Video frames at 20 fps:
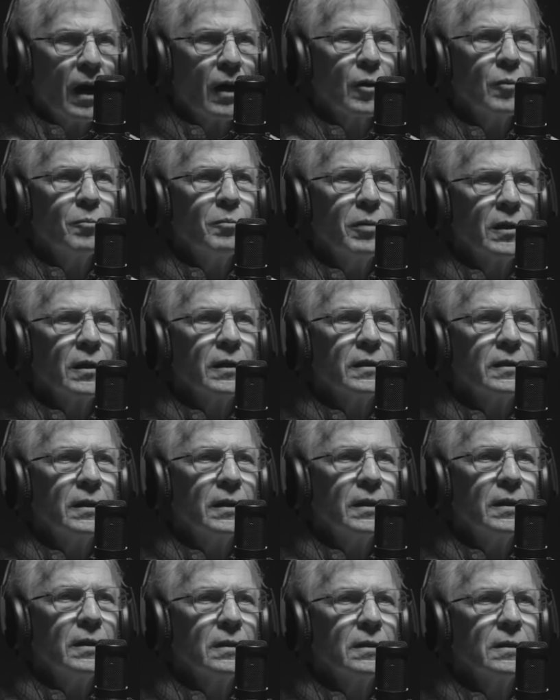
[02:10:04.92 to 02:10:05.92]

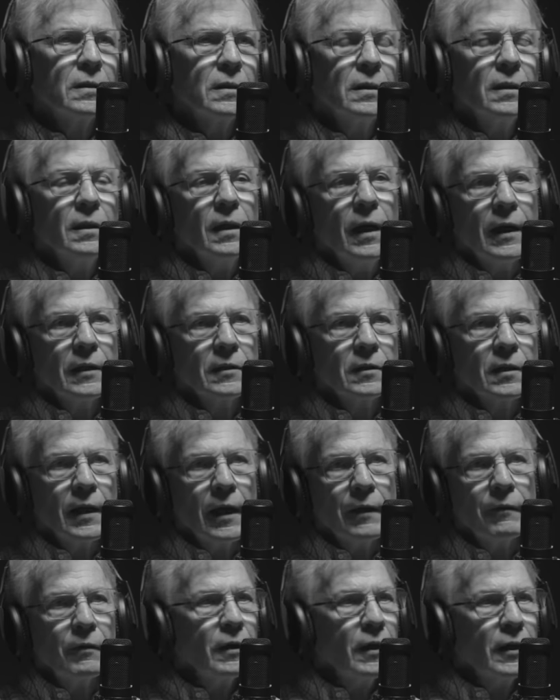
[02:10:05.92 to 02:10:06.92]
ability as an
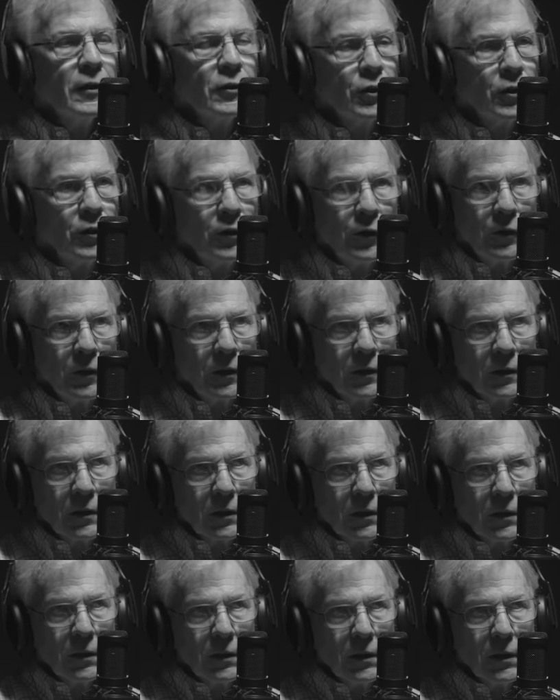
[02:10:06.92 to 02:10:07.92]
aviation unit
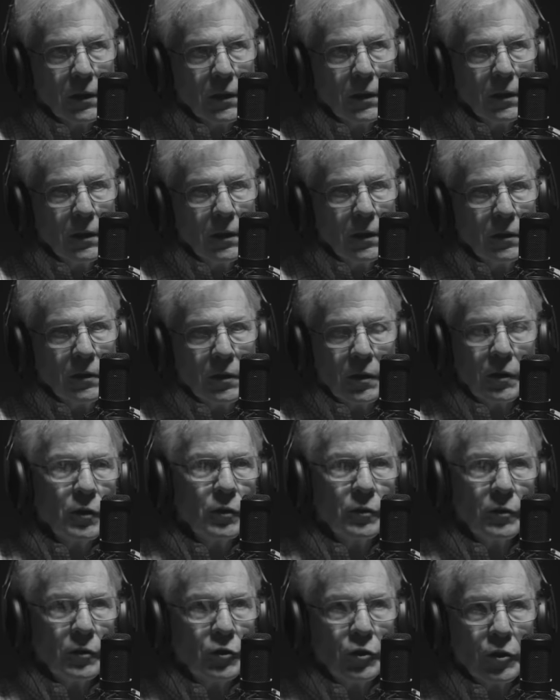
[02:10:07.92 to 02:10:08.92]
to
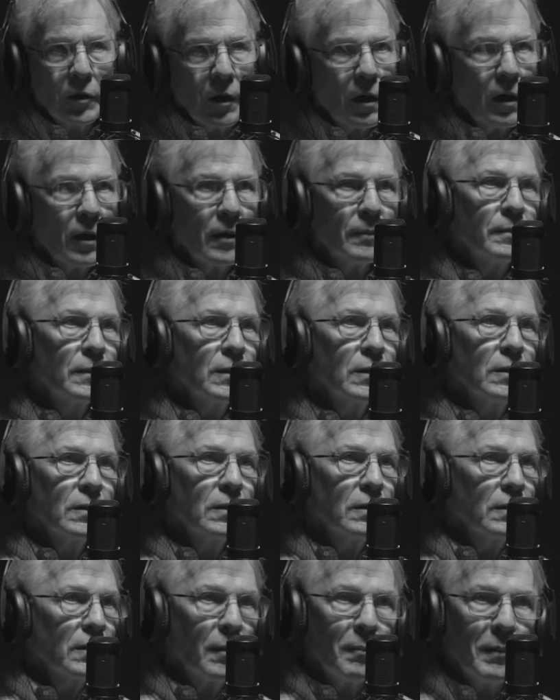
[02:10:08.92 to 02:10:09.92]
do the job,
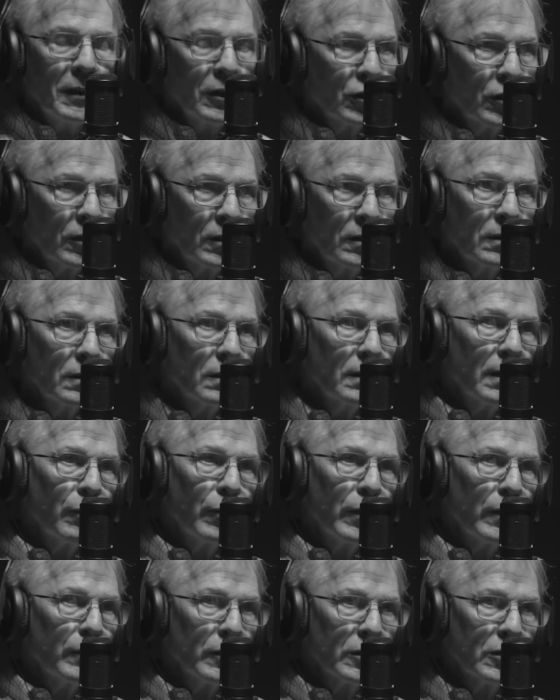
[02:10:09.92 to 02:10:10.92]
the mission that
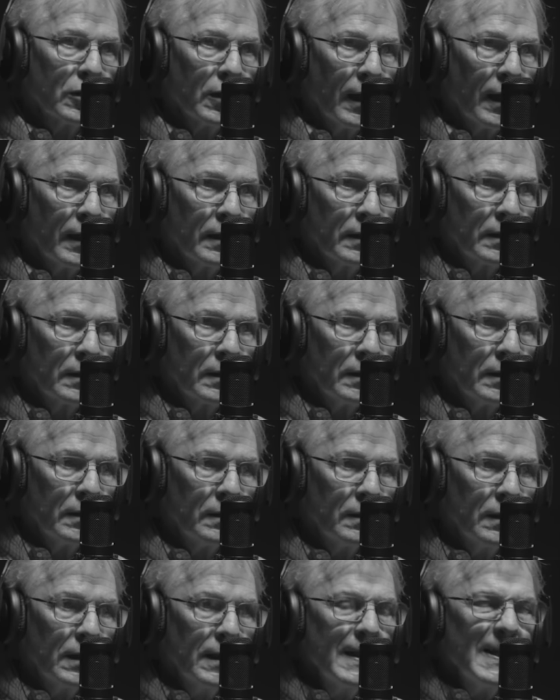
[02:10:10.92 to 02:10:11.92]
we were assigned to
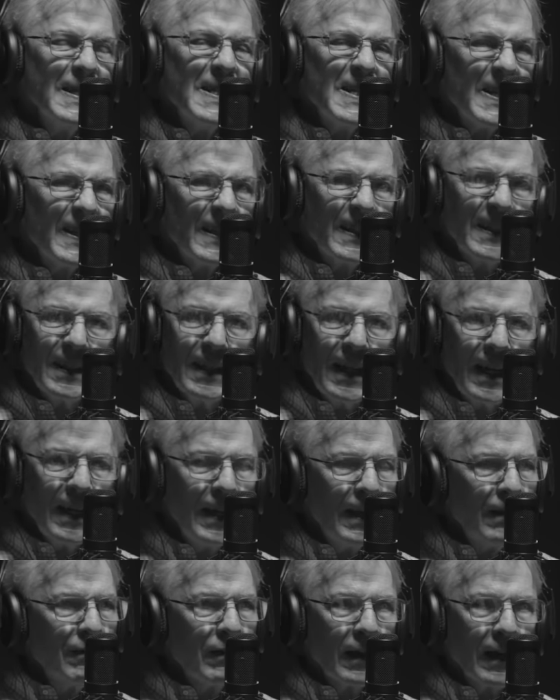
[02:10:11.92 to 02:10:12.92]
do,
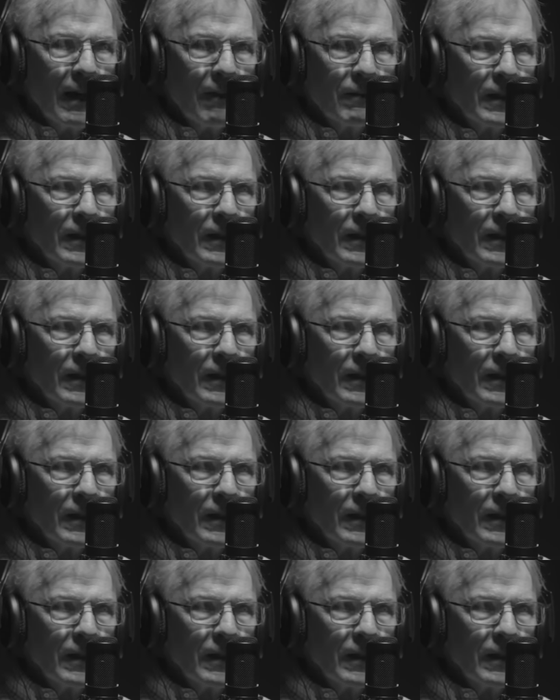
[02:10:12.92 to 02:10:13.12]
even